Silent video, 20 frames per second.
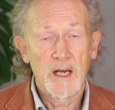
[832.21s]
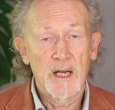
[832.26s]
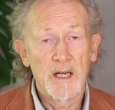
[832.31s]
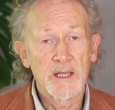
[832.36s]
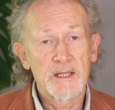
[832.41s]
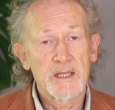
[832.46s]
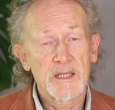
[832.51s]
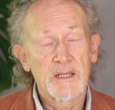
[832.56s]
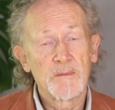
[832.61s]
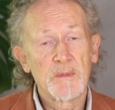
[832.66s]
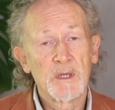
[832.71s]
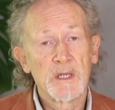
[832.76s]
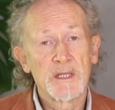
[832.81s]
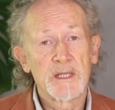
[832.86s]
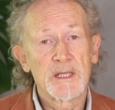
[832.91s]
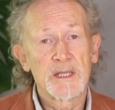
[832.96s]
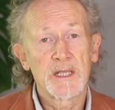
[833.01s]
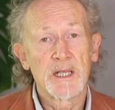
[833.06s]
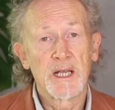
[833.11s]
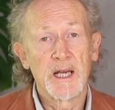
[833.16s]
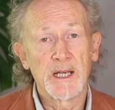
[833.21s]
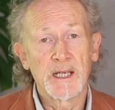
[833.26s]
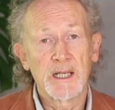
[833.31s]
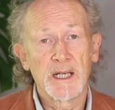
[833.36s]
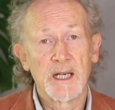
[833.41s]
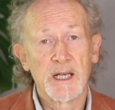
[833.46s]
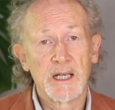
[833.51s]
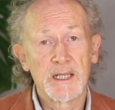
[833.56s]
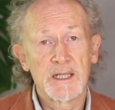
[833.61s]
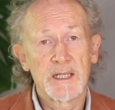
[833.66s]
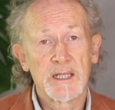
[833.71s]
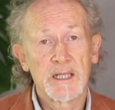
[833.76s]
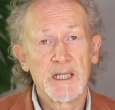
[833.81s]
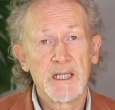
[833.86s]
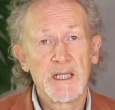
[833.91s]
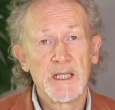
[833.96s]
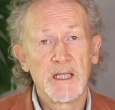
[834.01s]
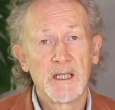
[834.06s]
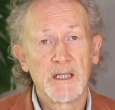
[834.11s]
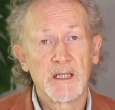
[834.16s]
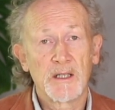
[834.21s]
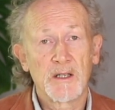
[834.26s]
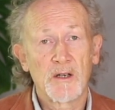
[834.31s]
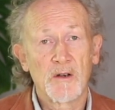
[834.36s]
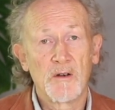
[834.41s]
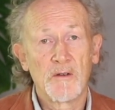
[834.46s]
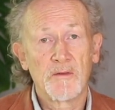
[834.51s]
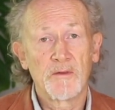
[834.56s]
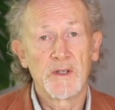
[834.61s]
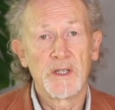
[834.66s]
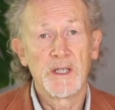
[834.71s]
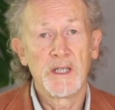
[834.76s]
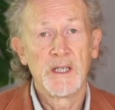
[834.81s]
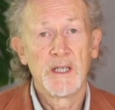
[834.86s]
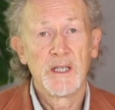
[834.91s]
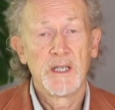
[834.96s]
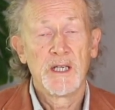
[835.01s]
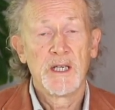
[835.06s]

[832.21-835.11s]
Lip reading: Stimulants like tea, coffee,